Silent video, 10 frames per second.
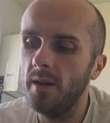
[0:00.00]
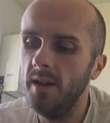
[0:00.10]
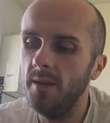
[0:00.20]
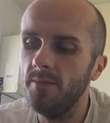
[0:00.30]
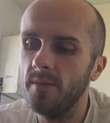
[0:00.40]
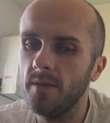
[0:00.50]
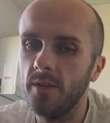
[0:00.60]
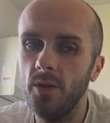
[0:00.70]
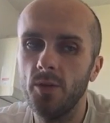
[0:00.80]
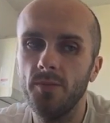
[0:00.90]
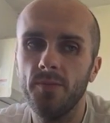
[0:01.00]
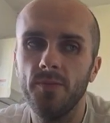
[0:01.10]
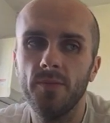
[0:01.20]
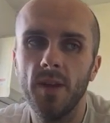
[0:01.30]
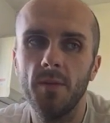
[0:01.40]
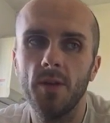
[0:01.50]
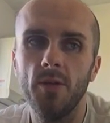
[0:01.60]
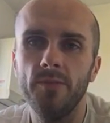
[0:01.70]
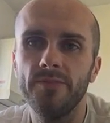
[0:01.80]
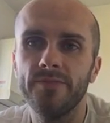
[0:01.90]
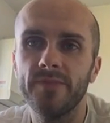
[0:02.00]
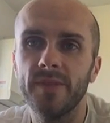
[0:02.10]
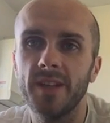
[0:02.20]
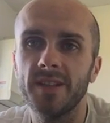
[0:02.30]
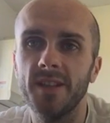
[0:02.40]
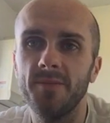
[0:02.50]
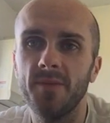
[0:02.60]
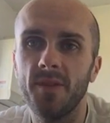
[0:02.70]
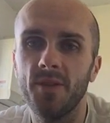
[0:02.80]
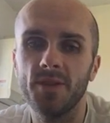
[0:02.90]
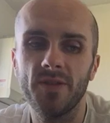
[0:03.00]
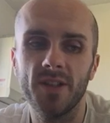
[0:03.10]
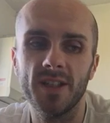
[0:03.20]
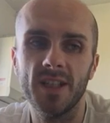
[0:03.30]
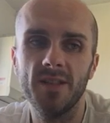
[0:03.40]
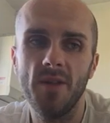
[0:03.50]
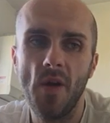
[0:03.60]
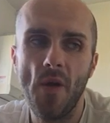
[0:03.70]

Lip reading: Yeah, so there we go. That's it. Thoughts for the day.